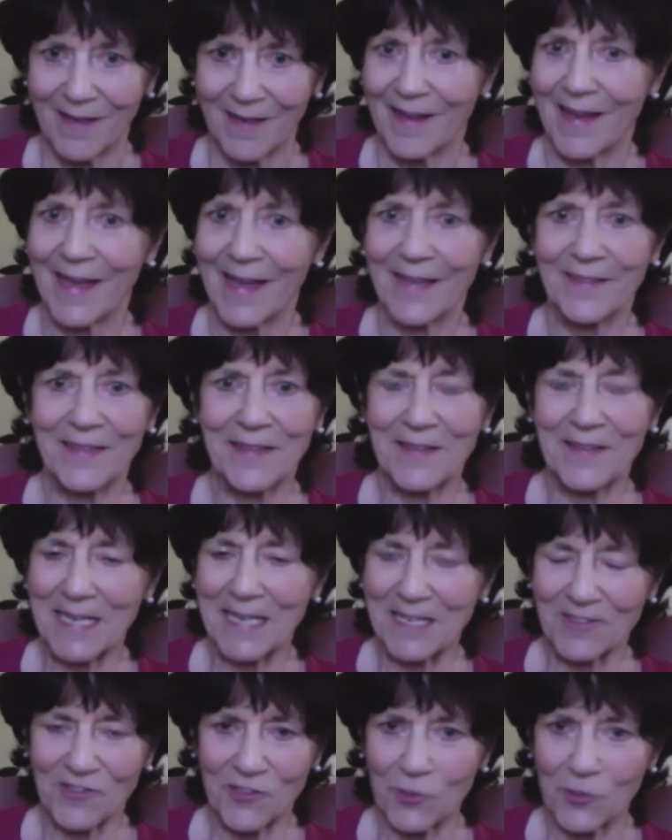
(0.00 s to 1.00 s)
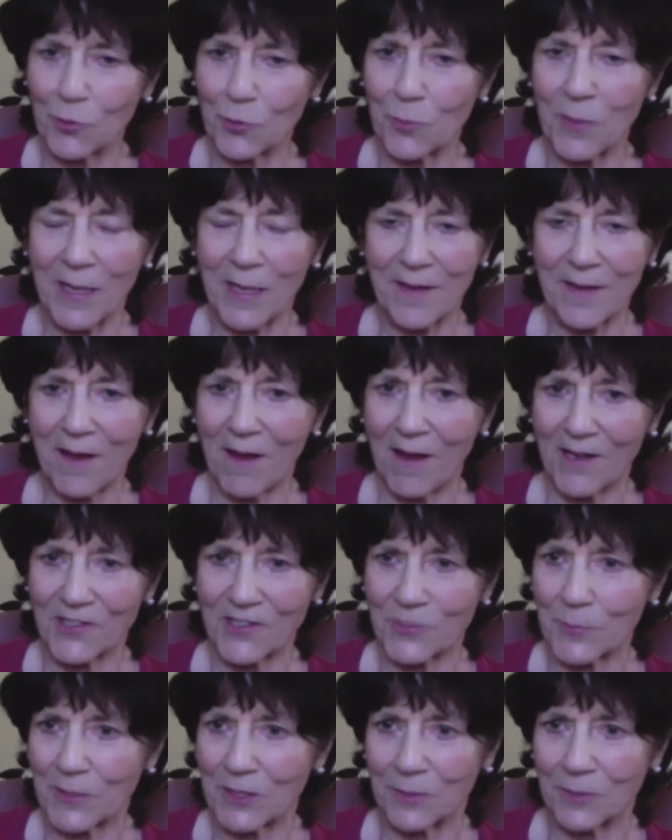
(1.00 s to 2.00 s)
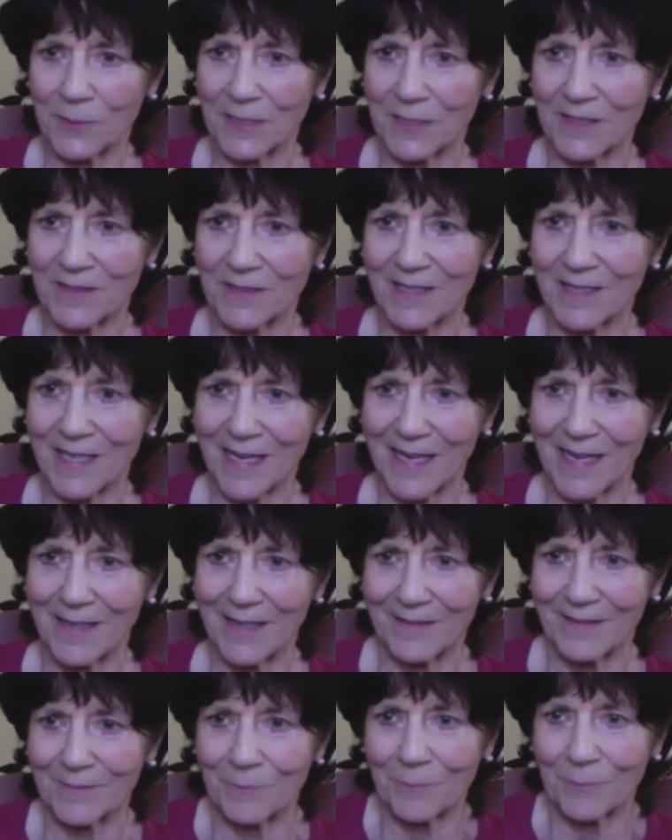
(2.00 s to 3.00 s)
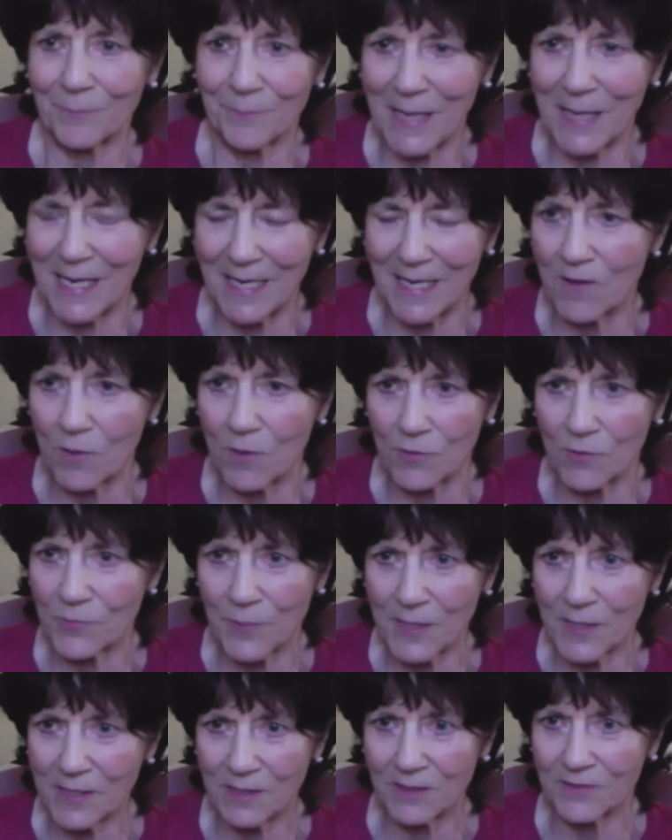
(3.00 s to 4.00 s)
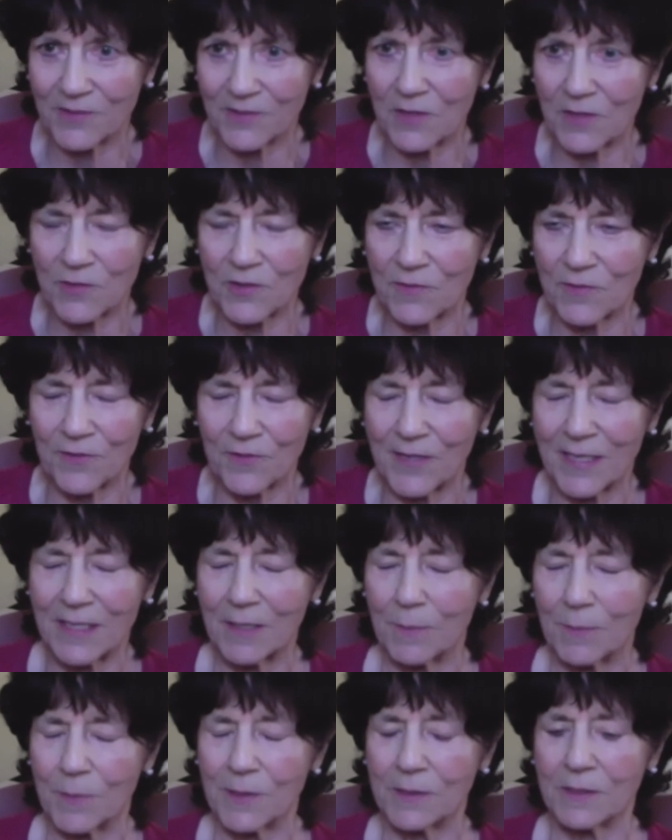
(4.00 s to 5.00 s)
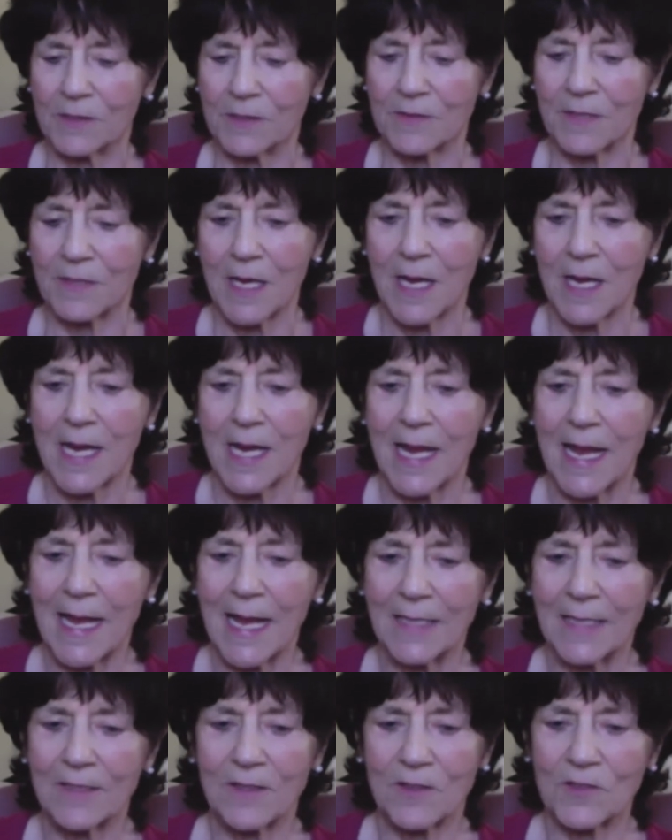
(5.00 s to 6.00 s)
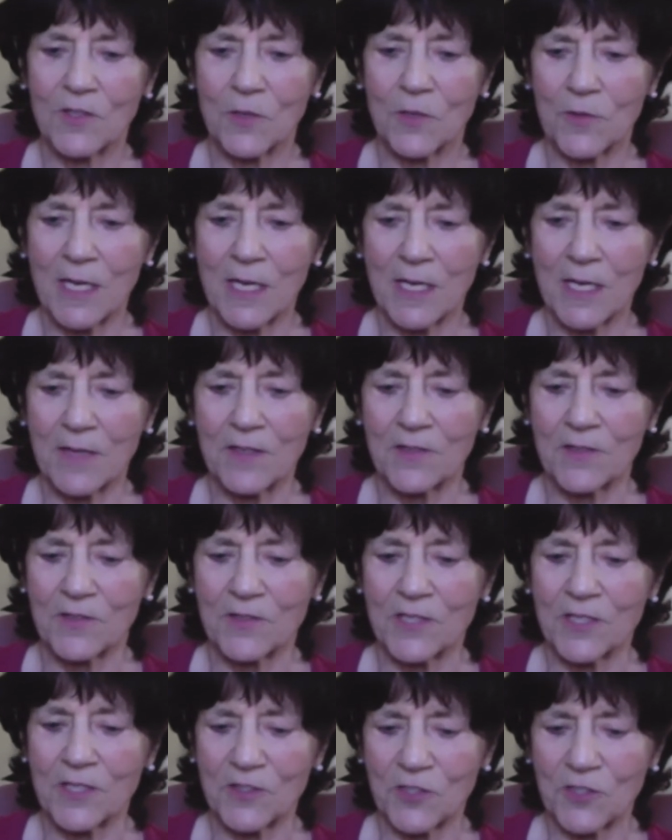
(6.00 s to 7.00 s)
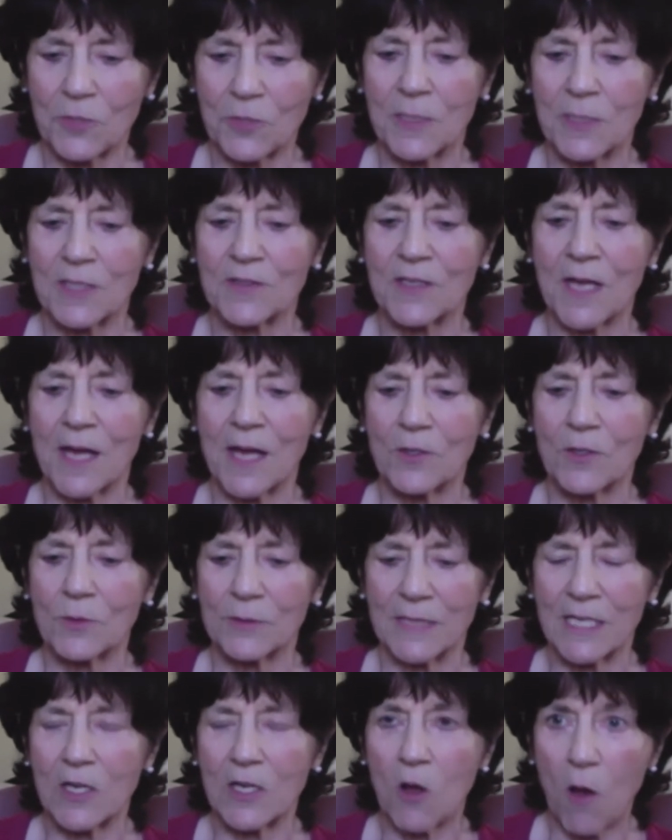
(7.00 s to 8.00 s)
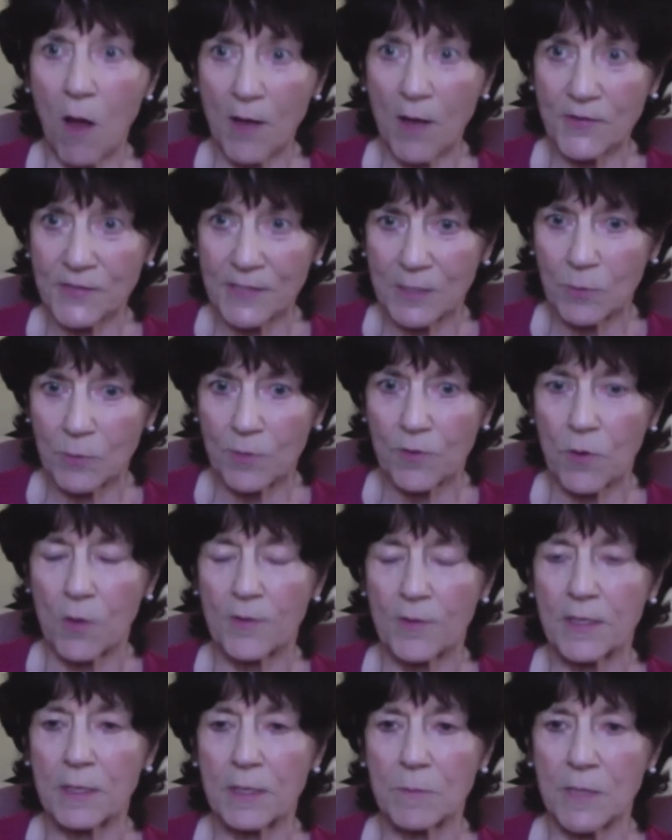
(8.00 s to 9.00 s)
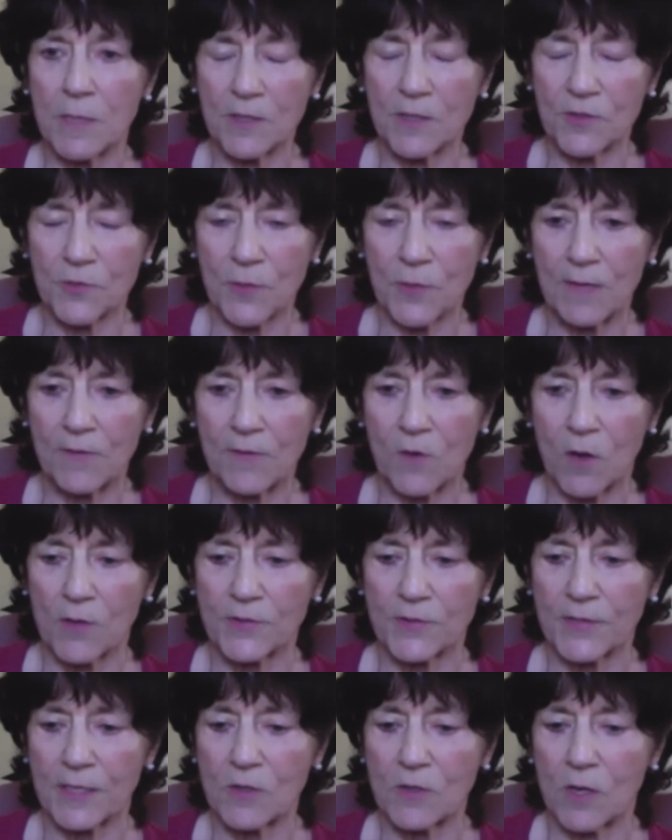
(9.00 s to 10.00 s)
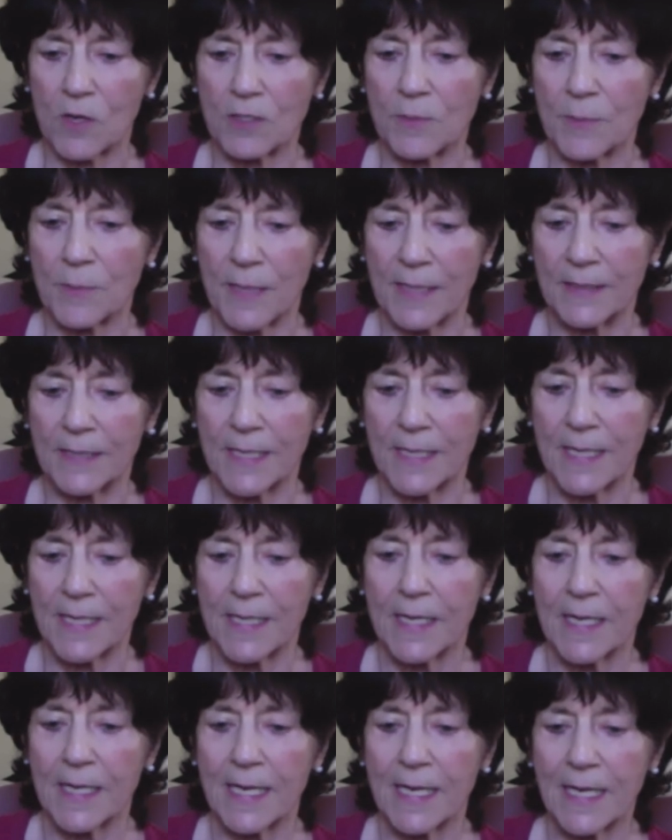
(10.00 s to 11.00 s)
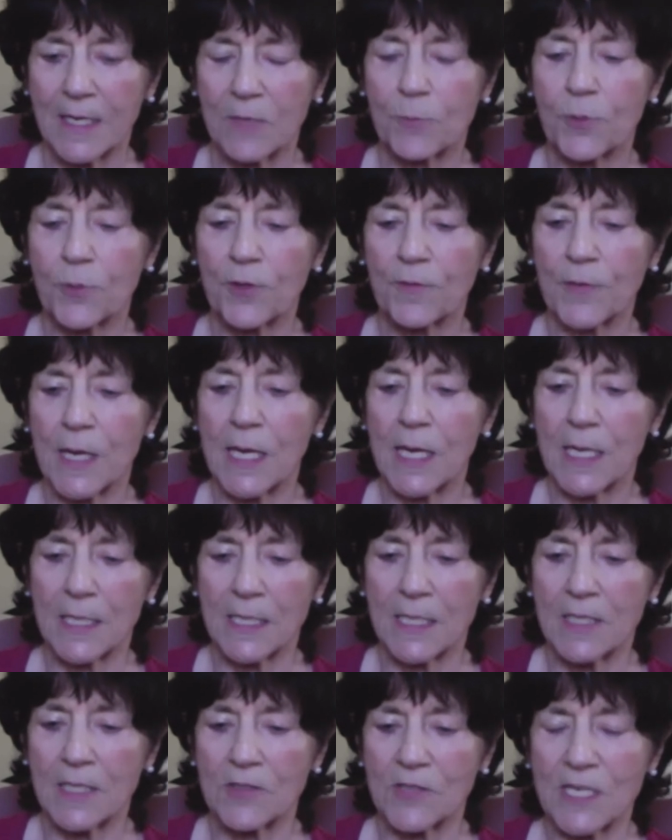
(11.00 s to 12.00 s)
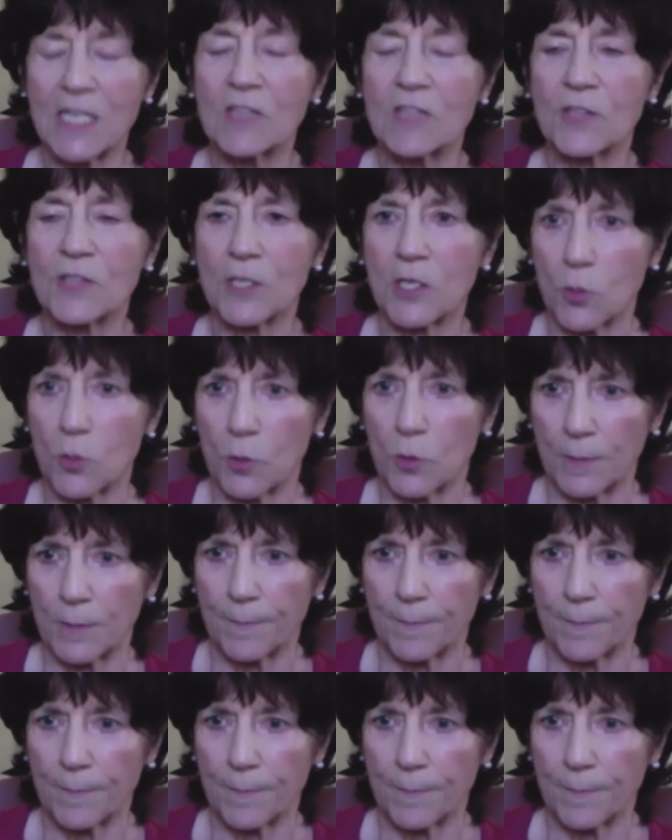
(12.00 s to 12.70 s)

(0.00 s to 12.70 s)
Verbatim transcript: and then they get sued by the hospital because they can't pay those bills, those inflated bills. And so that the system is not only costly with all the administrative costs I talked about, it, it is insecure.